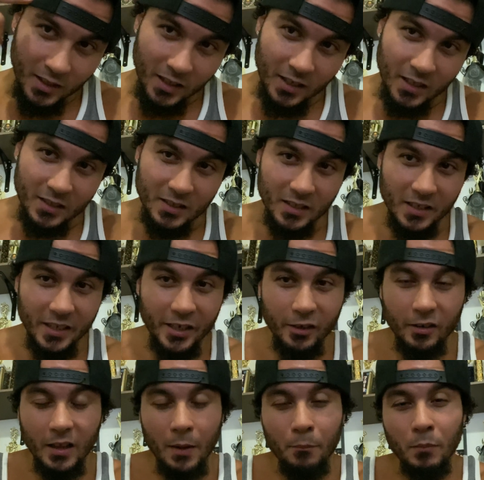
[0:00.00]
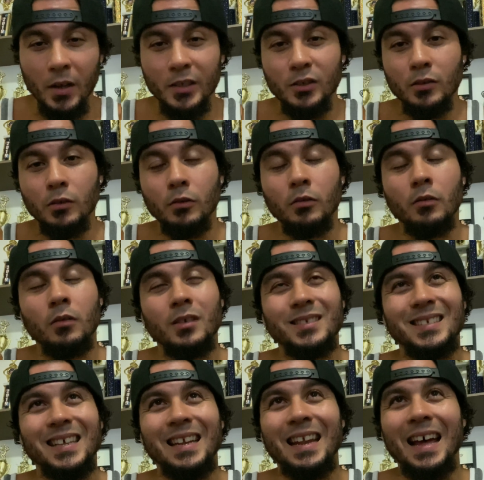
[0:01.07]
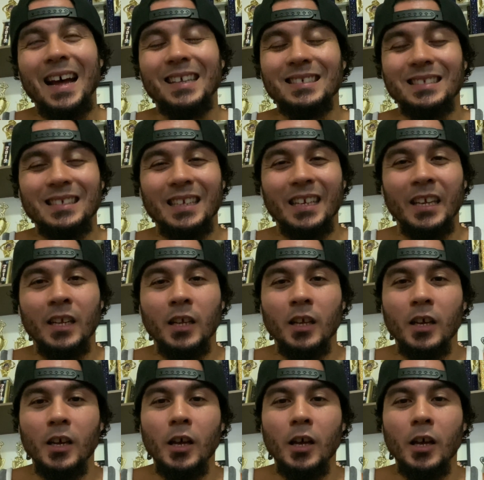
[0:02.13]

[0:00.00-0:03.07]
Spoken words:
is in here. That mental tenacity,